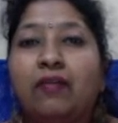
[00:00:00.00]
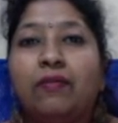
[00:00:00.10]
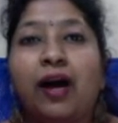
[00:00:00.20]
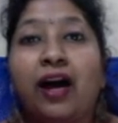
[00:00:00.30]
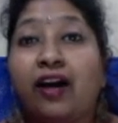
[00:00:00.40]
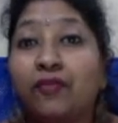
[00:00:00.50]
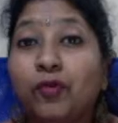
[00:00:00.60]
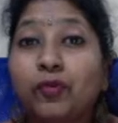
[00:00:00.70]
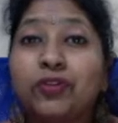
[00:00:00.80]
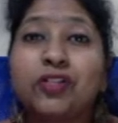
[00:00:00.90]
I have
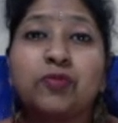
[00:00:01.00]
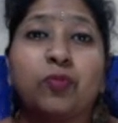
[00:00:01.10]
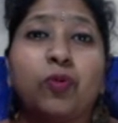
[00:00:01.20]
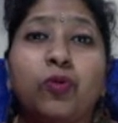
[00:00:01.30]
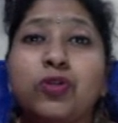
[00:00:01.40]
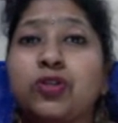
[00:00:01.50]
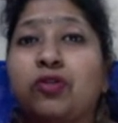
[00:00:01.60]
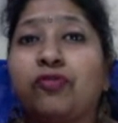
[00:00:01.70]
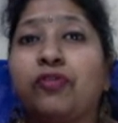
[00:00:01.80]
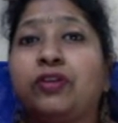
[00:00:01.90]
noticed most
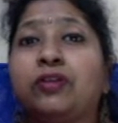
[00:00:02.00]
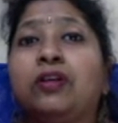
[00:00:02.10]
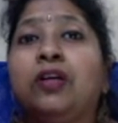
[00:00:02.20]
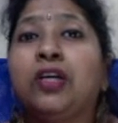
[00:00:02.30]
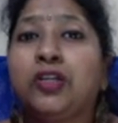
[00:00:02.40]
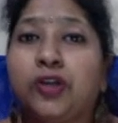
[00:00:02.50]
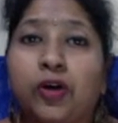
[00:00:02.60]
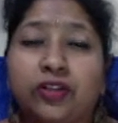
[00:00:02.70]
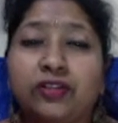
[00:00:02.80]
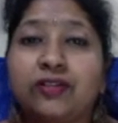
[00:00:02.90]
of the
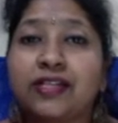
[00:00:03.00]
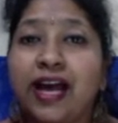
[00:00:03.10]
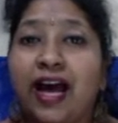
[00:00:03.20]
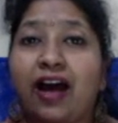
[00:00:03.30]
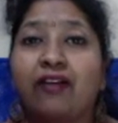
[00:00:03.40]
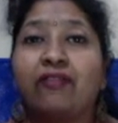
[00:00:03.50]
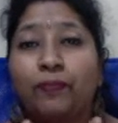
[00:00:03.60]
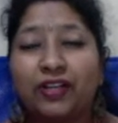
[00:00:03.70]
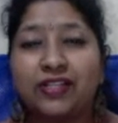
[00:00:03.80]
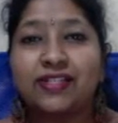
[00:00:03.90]
doctors have the
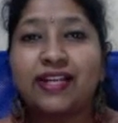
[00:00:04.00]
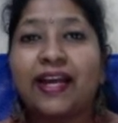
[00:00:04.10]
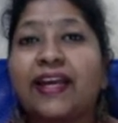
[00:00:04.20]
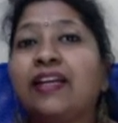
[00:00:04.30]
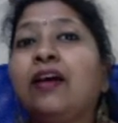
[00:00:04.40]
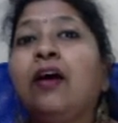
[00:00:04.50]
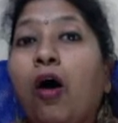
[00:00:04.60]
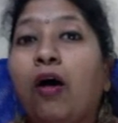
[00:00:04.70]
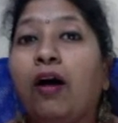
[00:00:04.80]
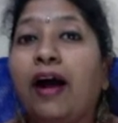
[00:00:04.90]
sign
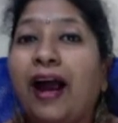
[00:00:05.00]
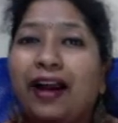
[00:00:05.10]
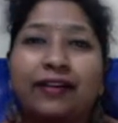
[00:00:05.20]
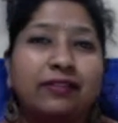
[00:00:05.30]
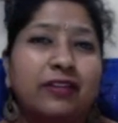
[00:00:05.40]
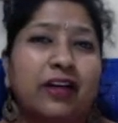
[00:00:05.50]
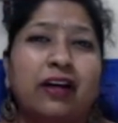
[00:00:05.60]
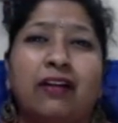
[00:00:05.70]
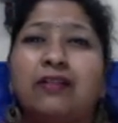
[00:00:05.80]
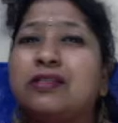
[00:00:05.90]
and the
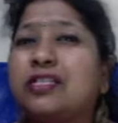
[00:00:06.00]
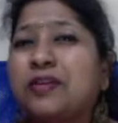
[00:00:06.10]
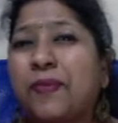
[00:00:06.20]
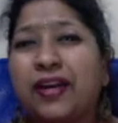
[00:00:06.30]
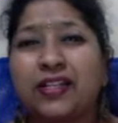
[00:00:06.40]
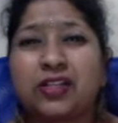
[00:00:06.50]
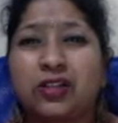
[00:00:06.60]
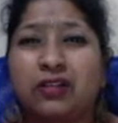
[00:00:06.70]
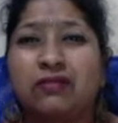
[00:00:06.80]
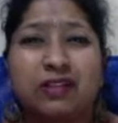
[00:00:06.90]
colors remains
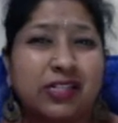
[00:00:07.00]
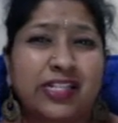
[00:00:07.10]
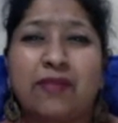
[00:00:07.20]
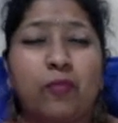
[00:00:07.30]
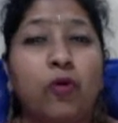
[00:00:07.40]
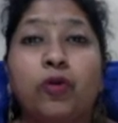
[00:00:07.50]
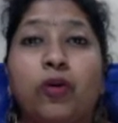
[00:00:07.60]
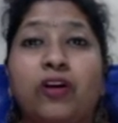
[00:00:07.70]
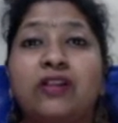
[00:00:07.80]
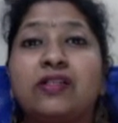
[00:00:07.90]
the same, more or
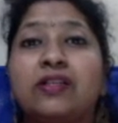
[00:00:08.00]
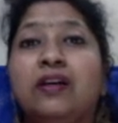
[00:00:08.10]
less